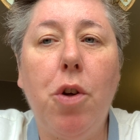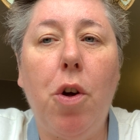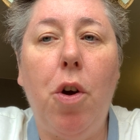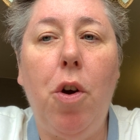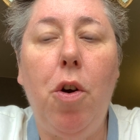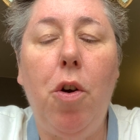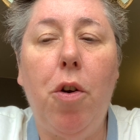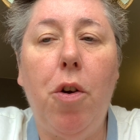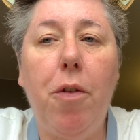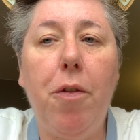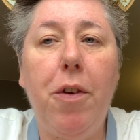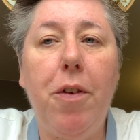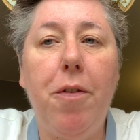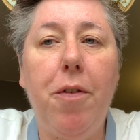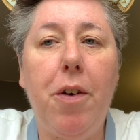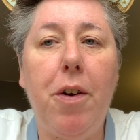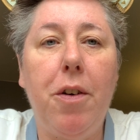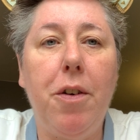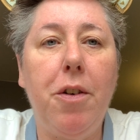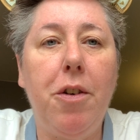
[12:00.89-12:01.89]
a lot of
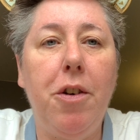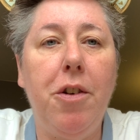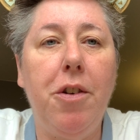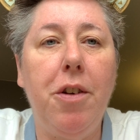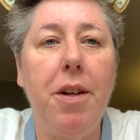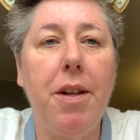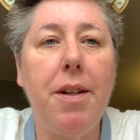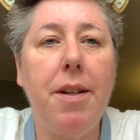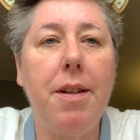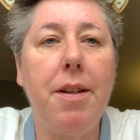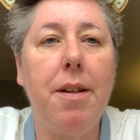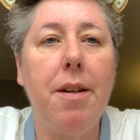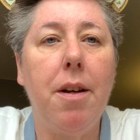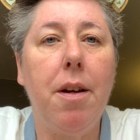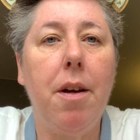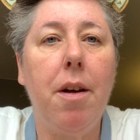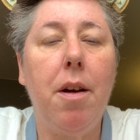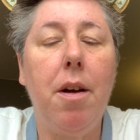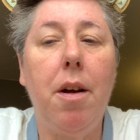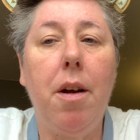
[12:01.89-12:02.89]
advantages.
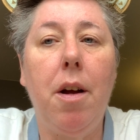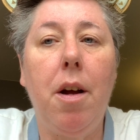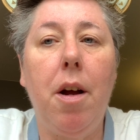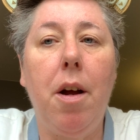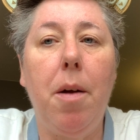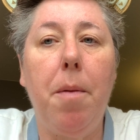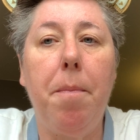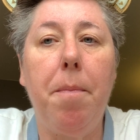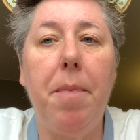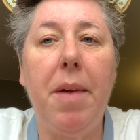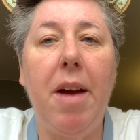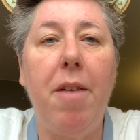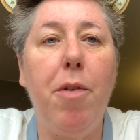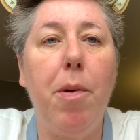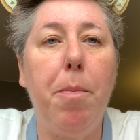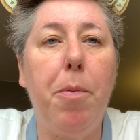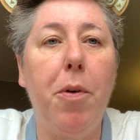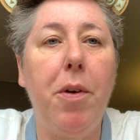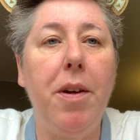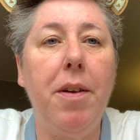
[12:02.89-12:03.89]

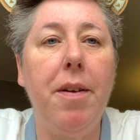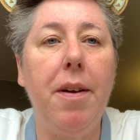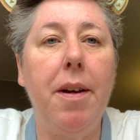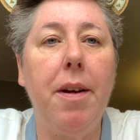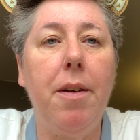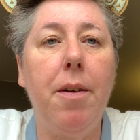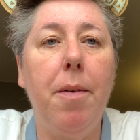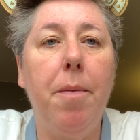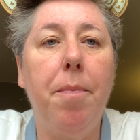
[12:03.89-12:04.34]
Everybody did.